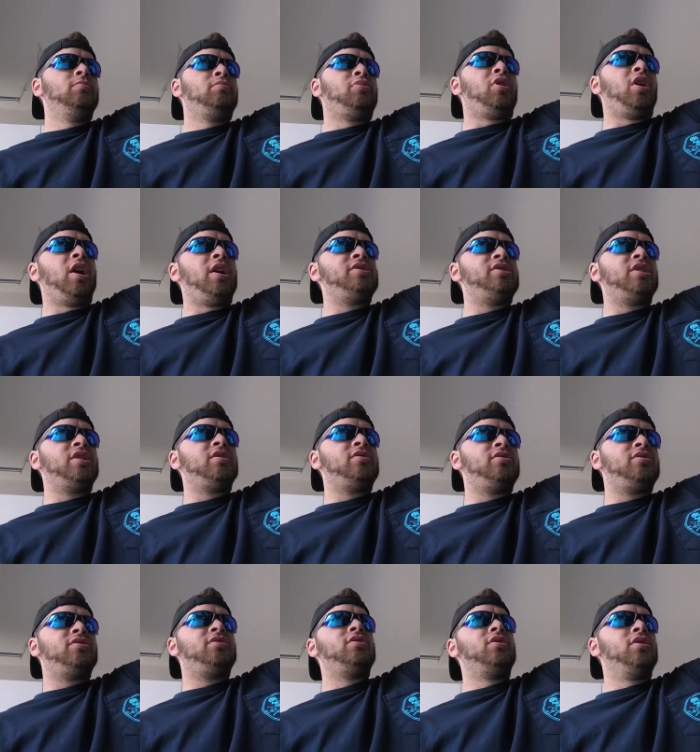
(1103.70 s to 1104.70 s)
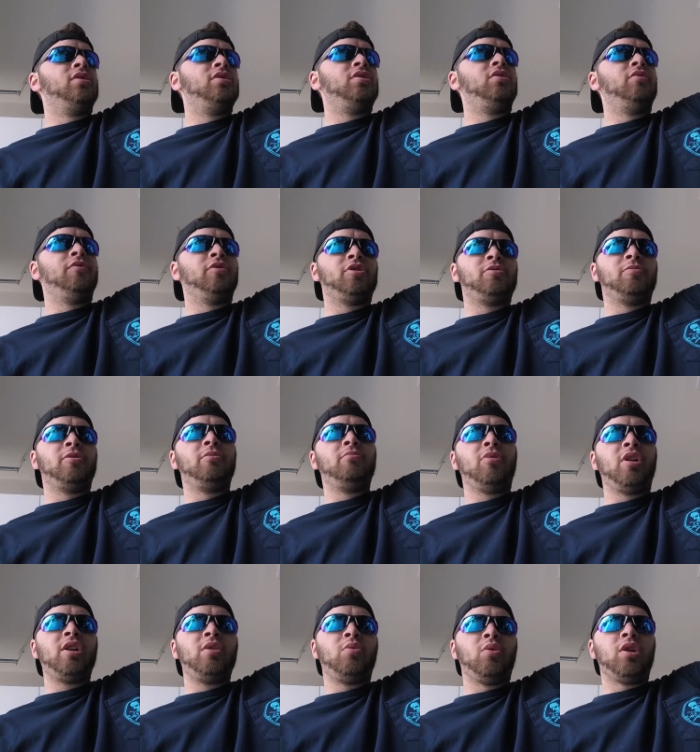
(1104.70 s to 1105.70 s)
projects over spring
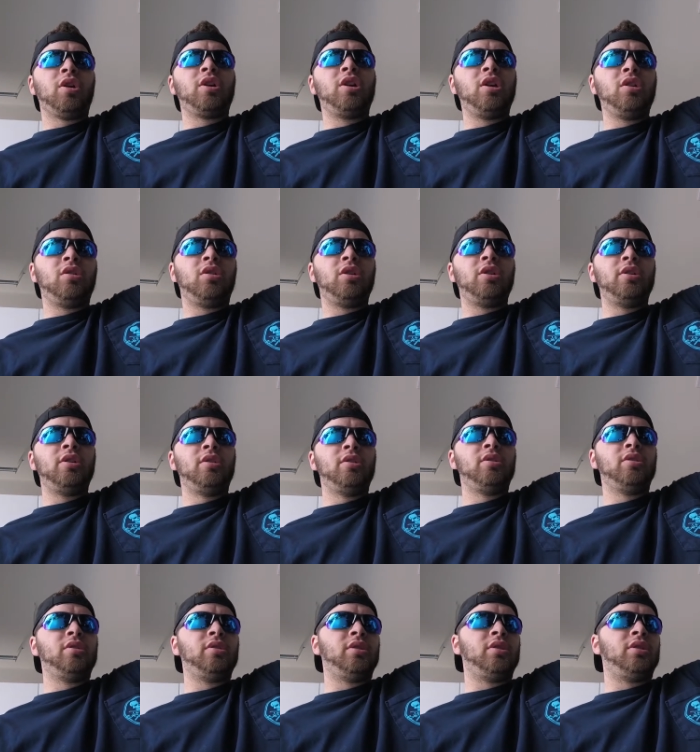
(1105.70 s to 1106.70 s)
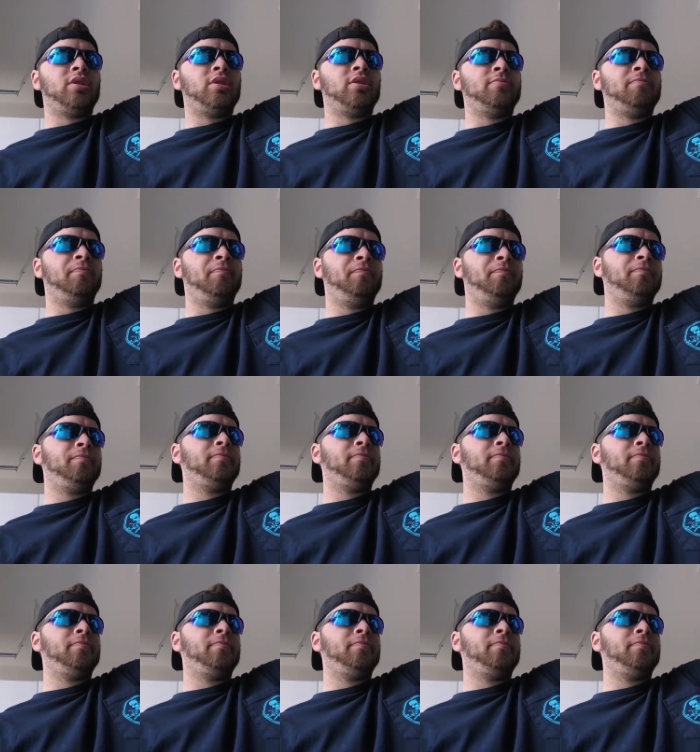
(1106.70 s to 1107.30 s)
break working on.